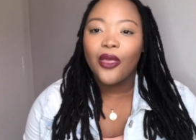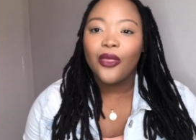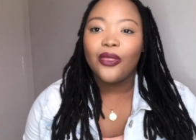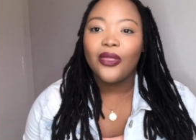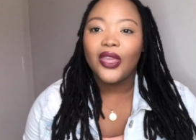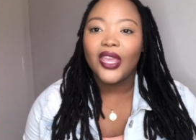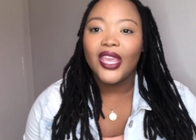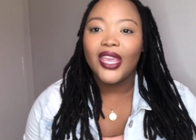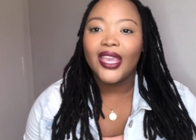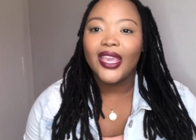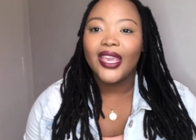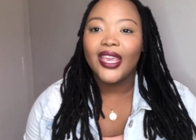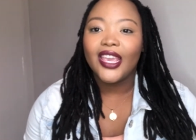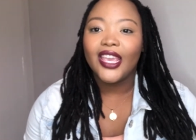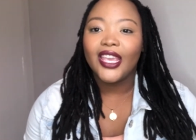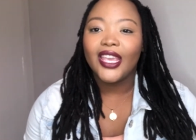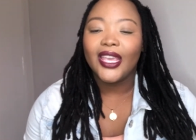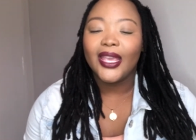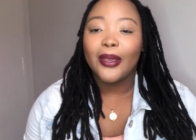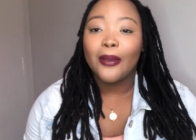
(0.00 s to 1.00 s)

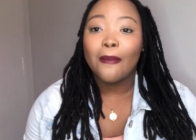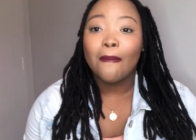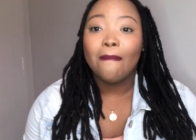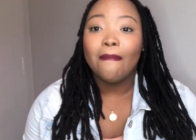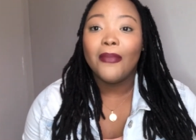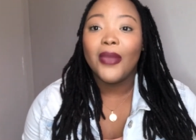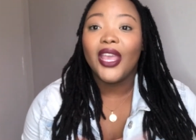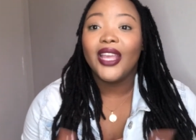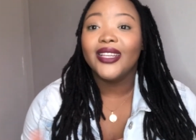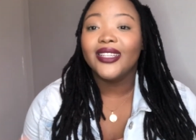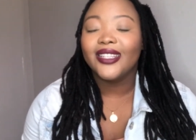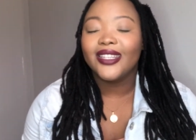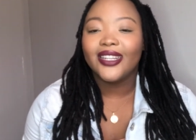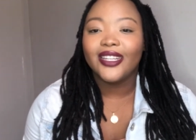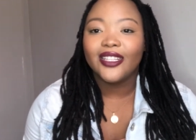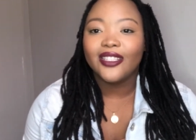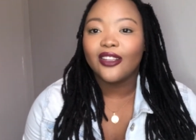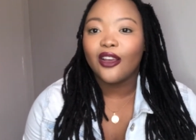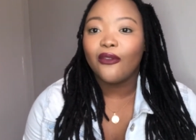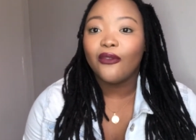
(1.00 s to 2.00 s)
the
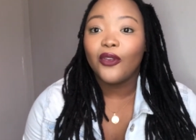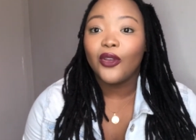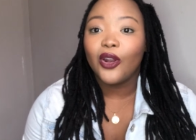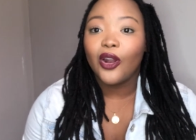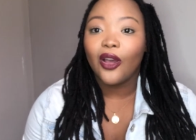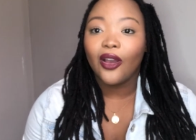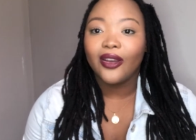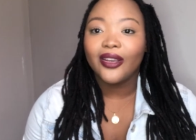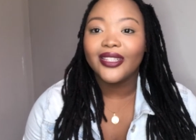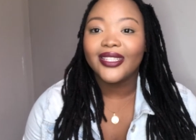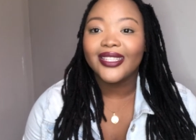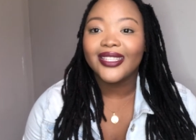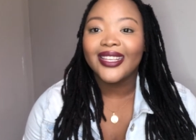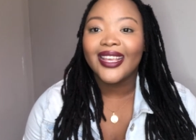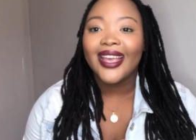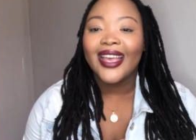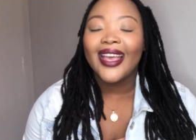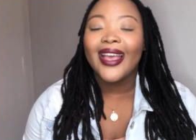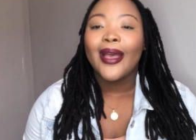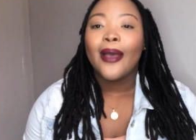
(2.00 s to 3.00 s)
maintenance of your locks.
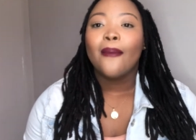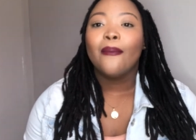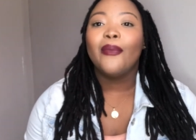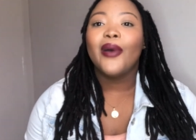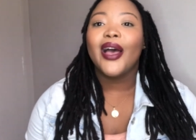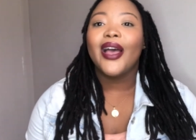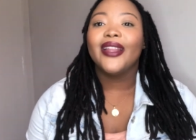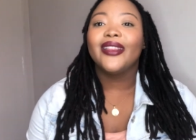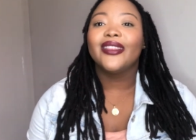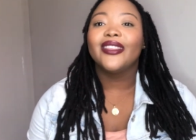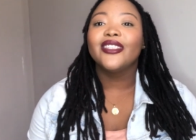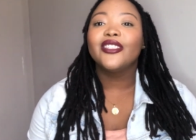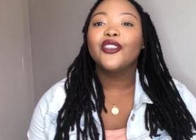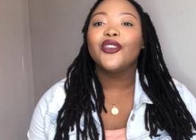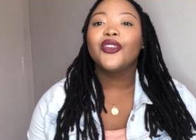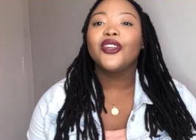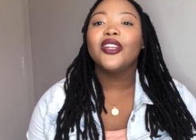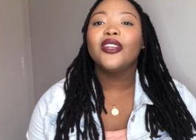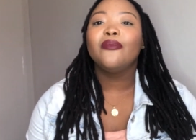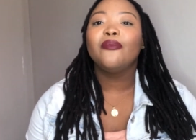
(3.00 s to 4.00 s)
But this
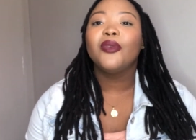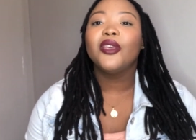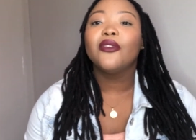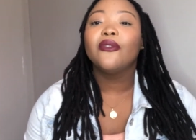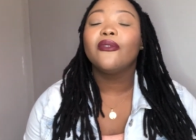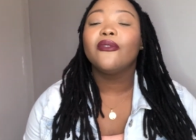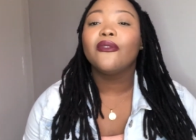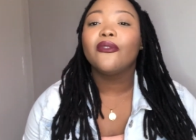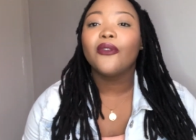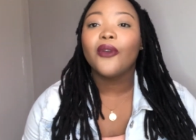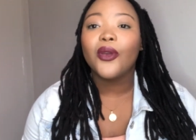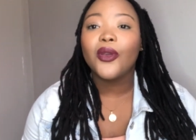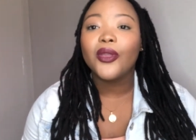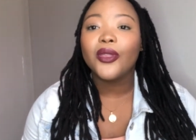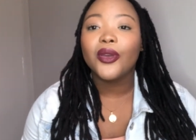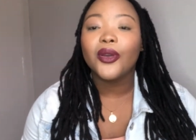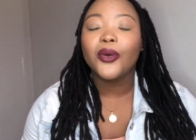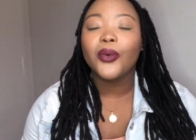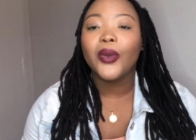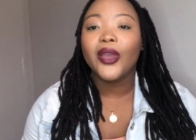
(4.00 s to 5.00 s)
couldn't be
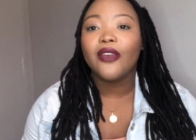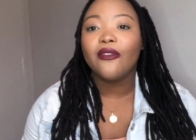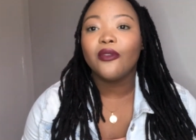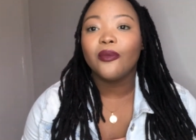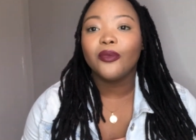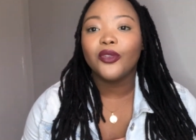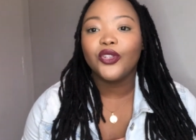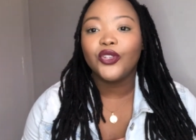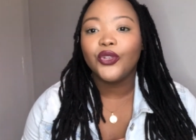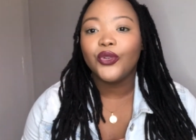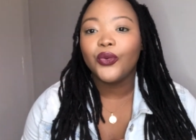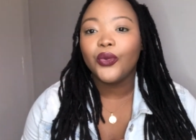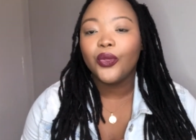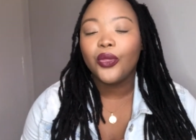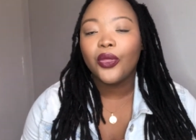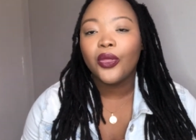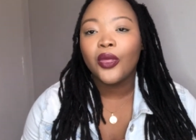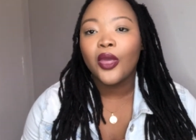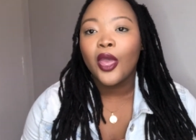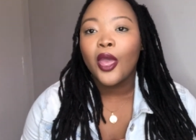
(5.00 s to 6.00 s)
further away from the
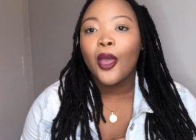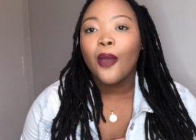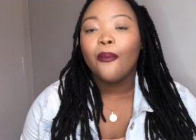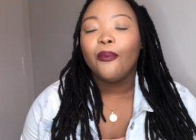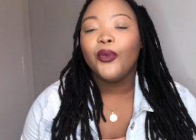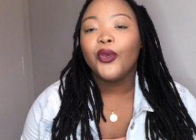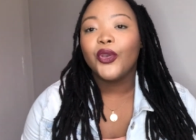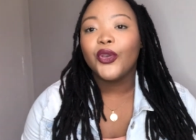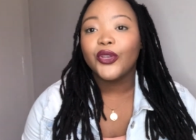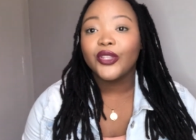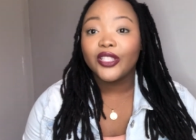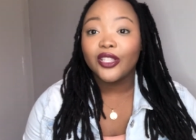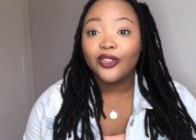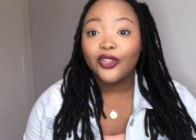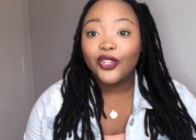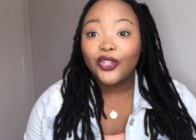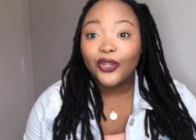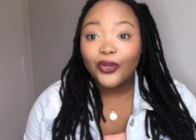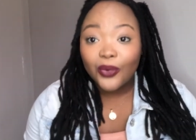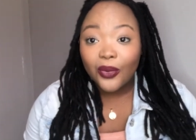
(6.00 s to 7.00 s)
truth, because the
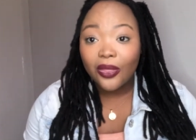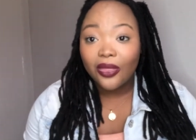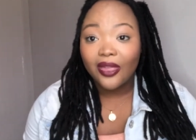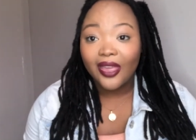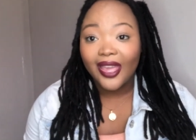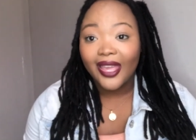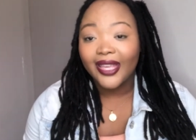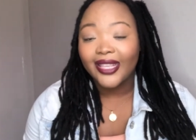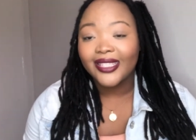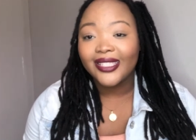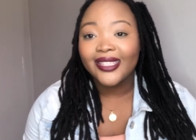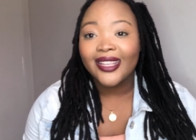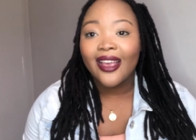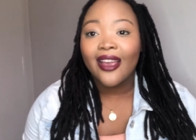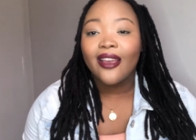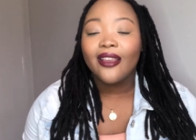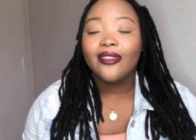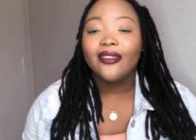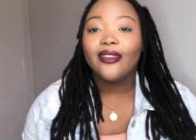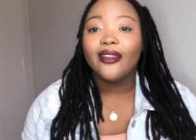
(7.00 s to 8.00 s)
truth is,
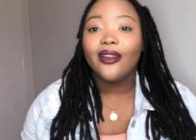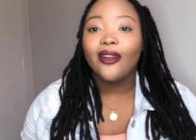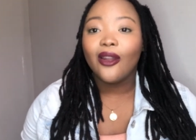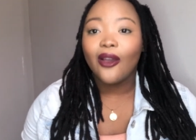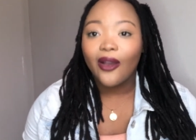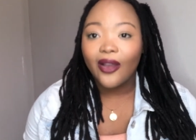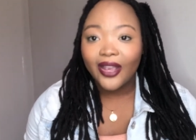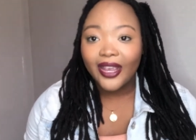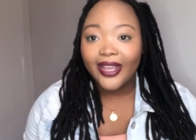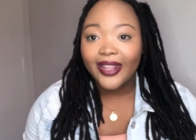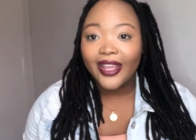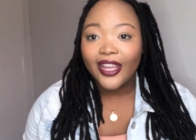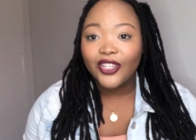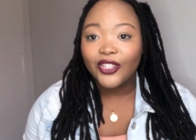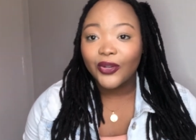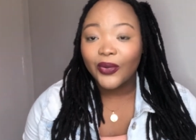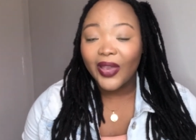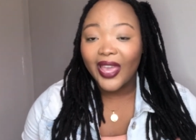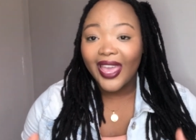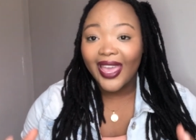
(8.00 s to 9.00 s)
the longer that
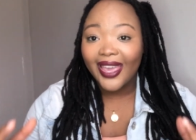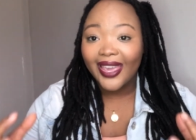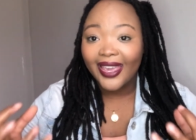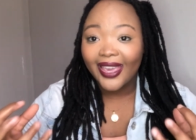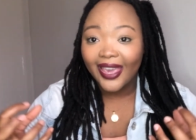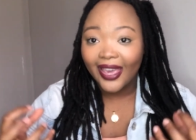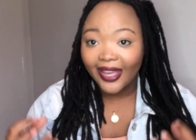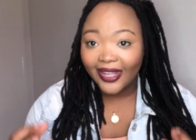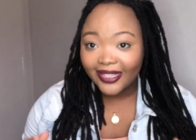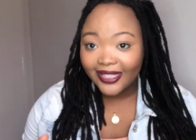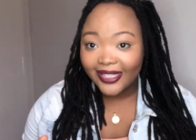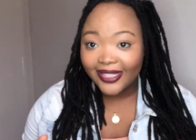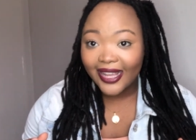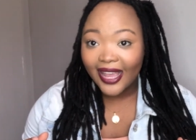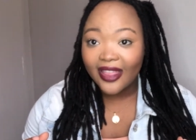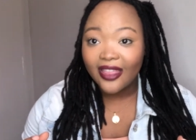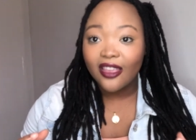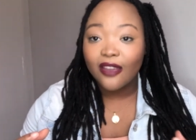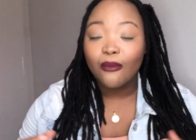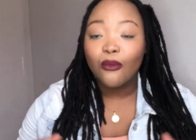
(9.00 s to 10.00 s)
your hair gets
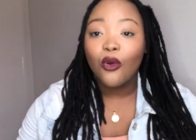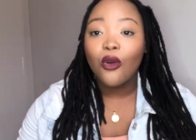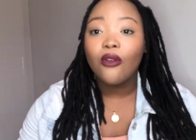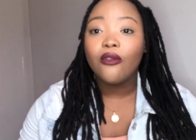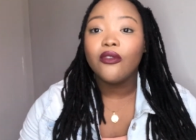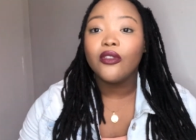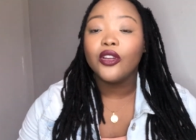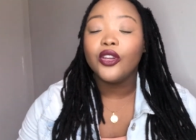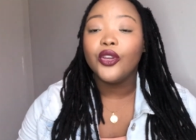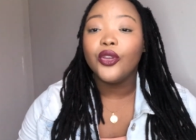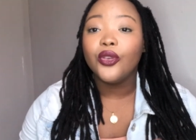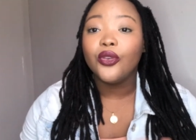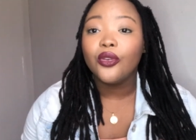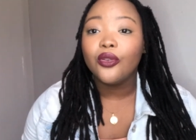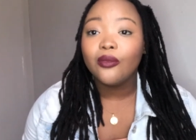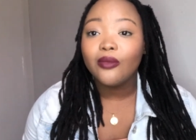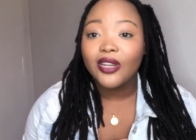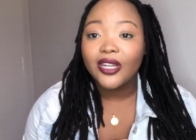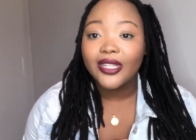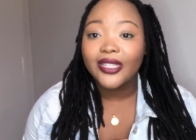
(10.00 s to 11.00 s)
and the more
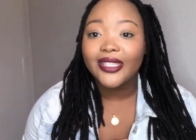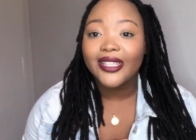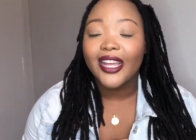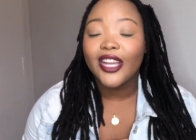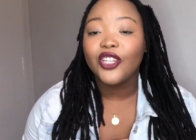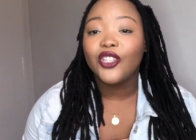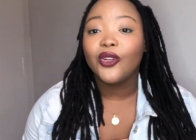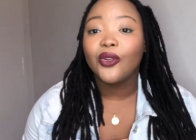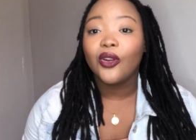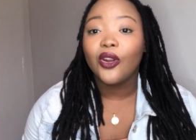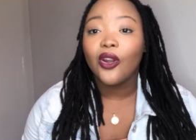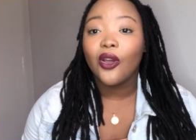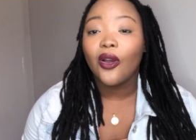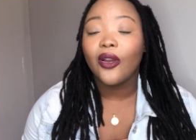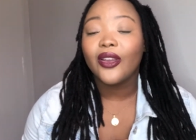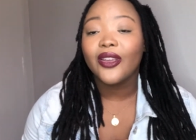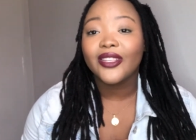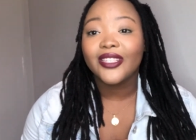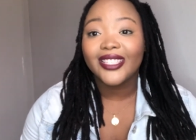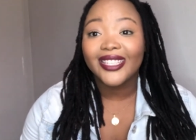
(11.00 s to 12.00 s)
voluminous that your
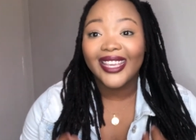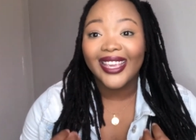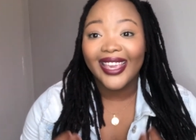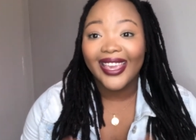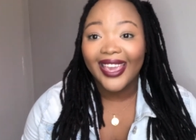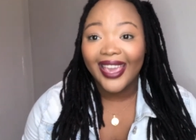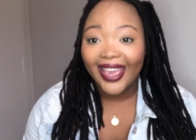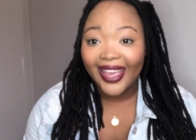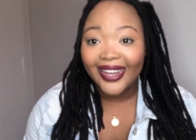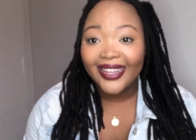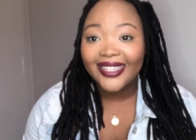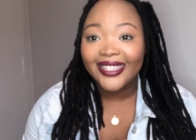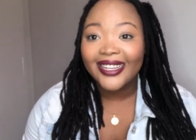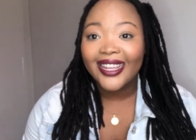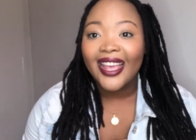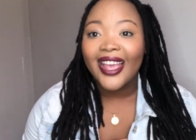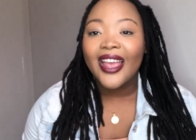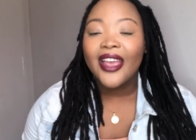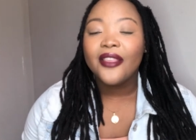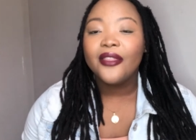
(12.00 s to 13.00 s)
locks get,
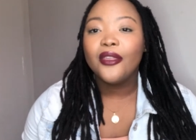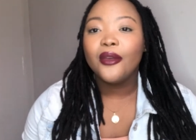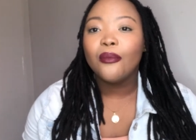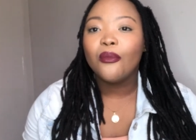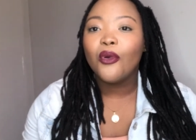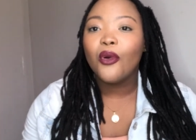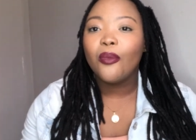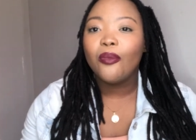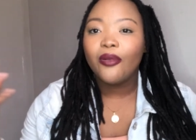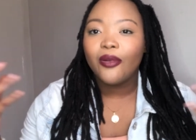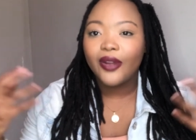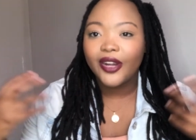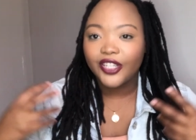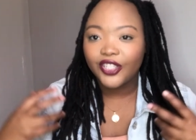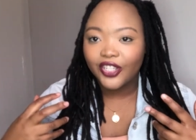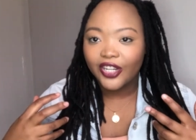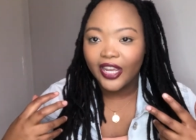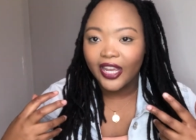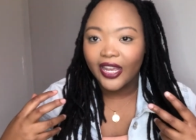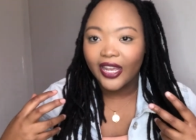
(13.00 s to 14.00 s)
the more
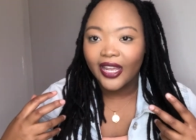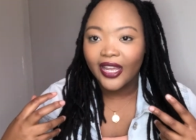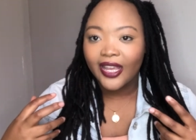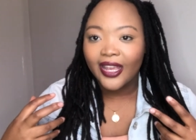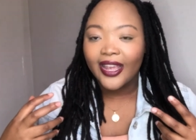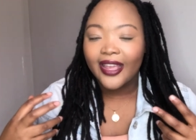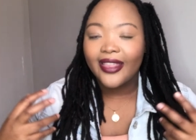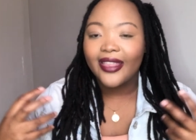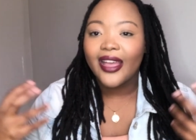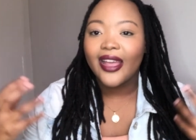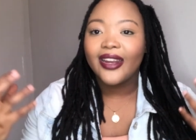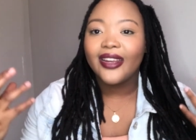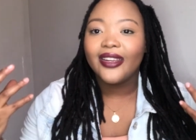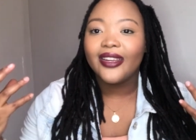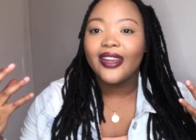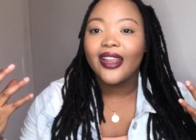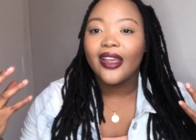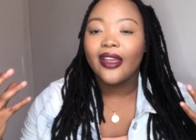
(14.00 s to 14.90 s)
pressure that